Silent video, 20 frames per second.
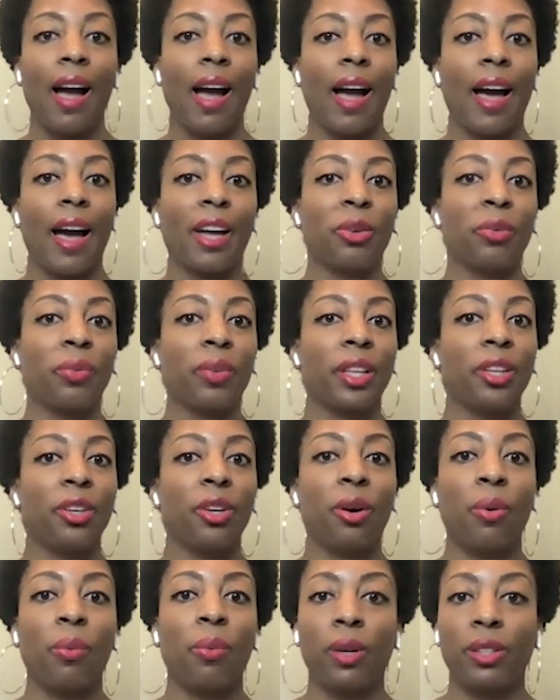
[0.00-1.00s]
I don't really
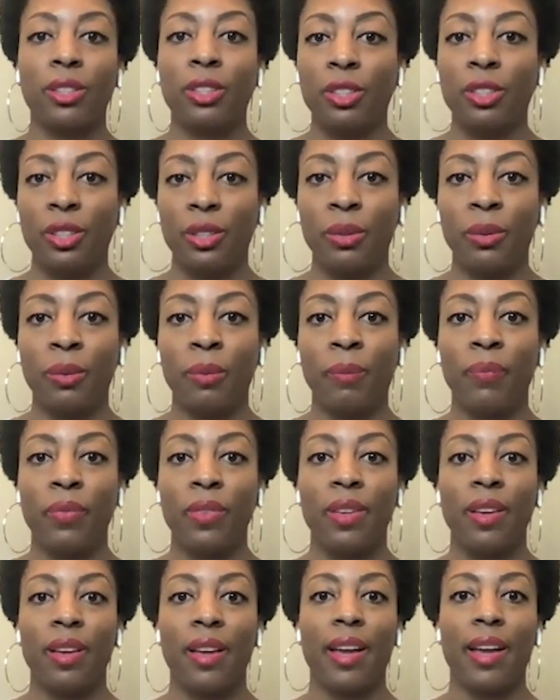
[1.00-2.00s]
know what to do.
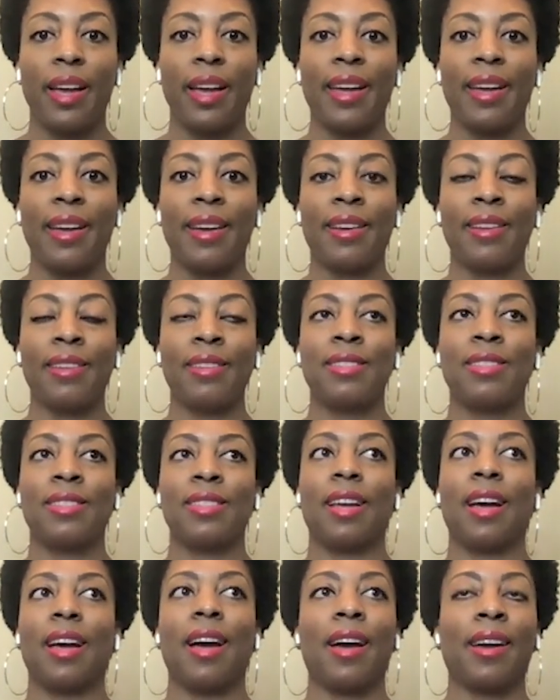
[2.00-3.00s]
And
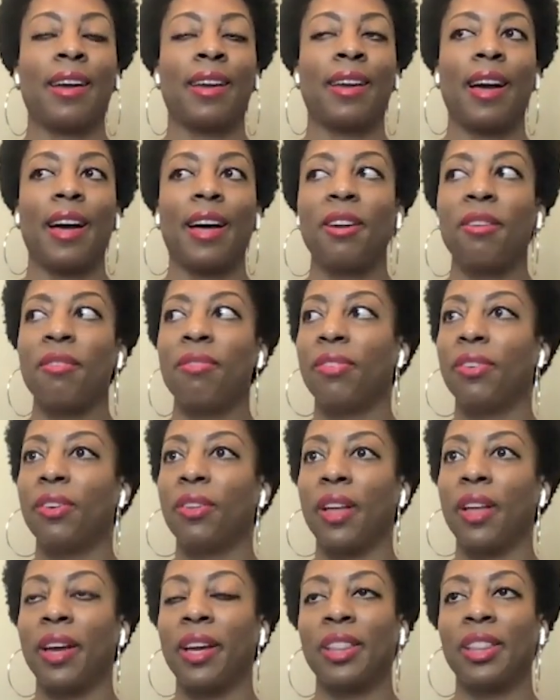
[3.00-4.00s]
I kind of feel
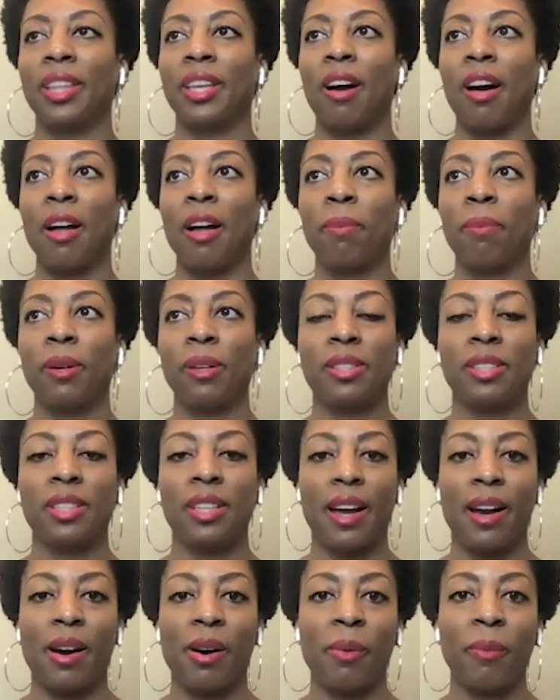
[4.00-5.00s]
like the odd person
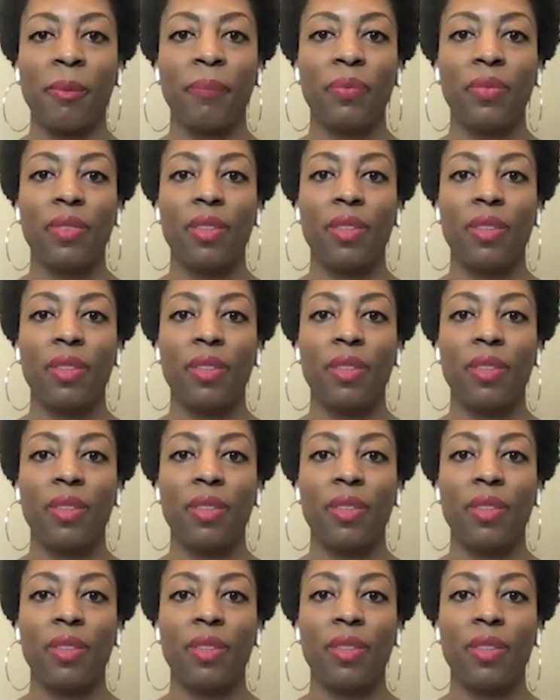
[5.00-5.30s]
out.